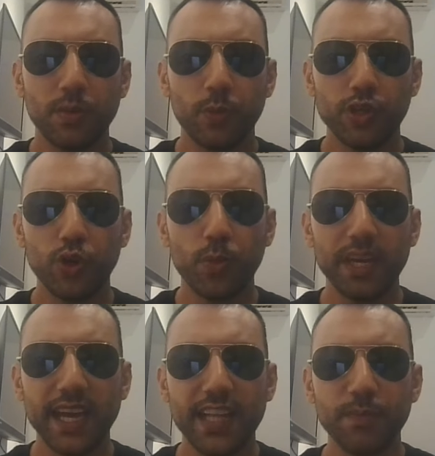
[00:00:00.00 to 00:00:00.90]
Which all
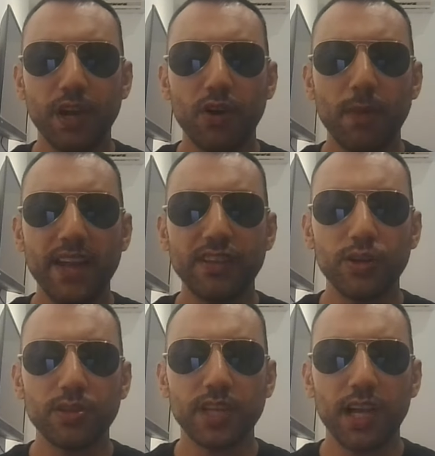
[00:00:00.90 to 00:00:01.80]
begins by reminding
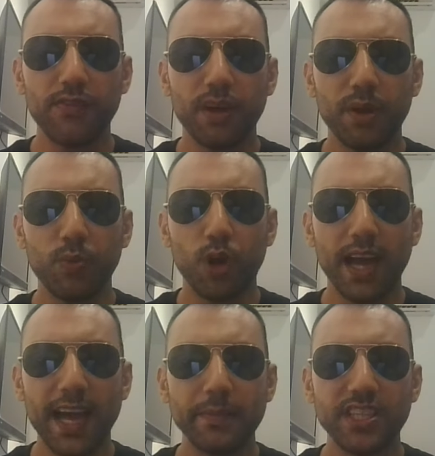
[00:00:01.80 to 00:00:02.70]
yourself about what
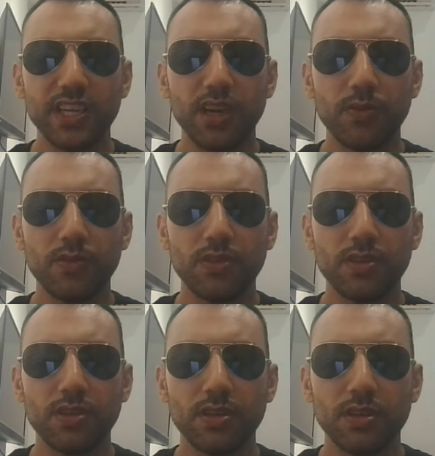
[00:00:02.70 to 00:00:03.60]
happened to you,
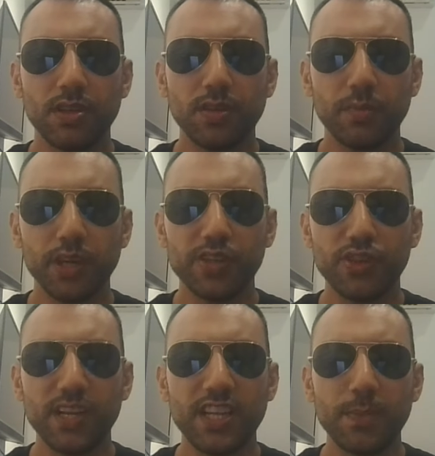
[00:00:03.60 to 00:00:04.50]
because
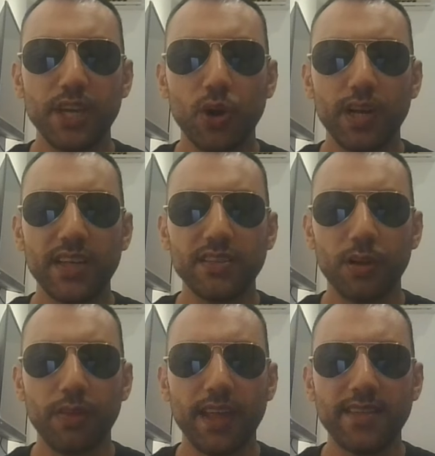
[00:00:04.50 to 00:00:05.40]
you need to be honest and
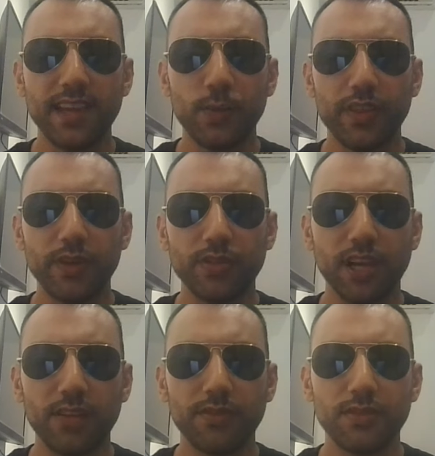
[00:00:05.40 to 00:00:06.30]
authentic with
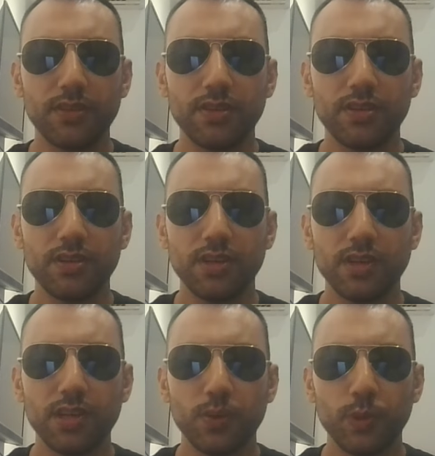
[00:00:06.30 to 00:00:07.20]
yourself,
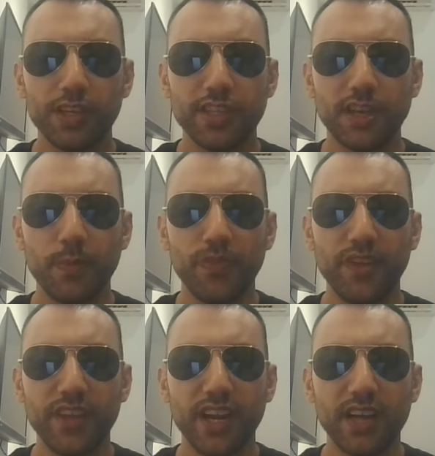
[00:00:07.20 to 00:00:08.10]
which is
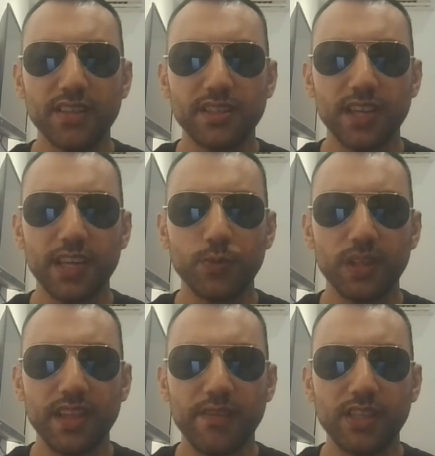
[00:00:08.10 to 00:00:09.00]
something the narcissist
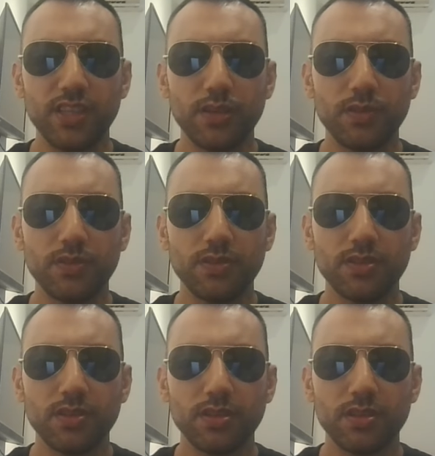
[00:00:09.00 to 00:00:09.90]
will never do.
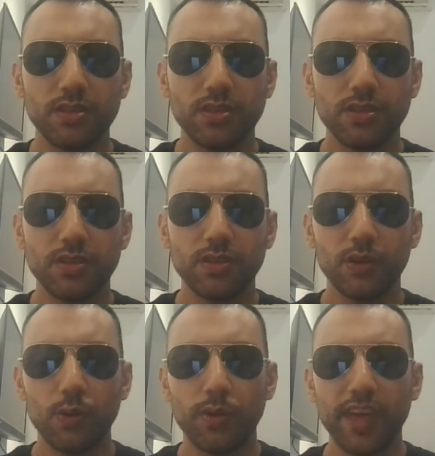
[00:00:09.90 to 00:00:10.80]

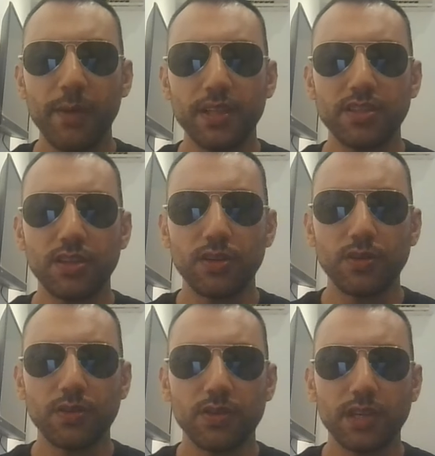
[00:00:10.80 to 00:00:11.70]
All they will do
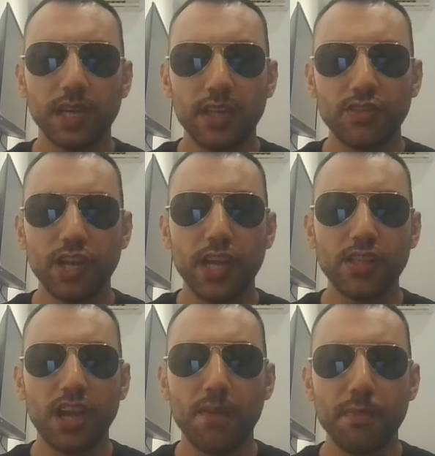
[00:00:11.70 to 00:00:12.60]
is change
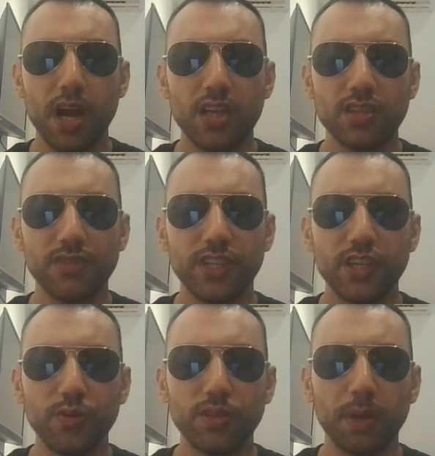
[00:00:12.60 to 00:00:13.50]
their mask for the
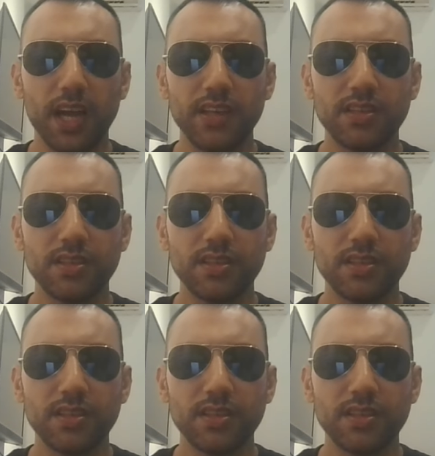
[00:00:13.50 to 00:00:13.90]
new supply.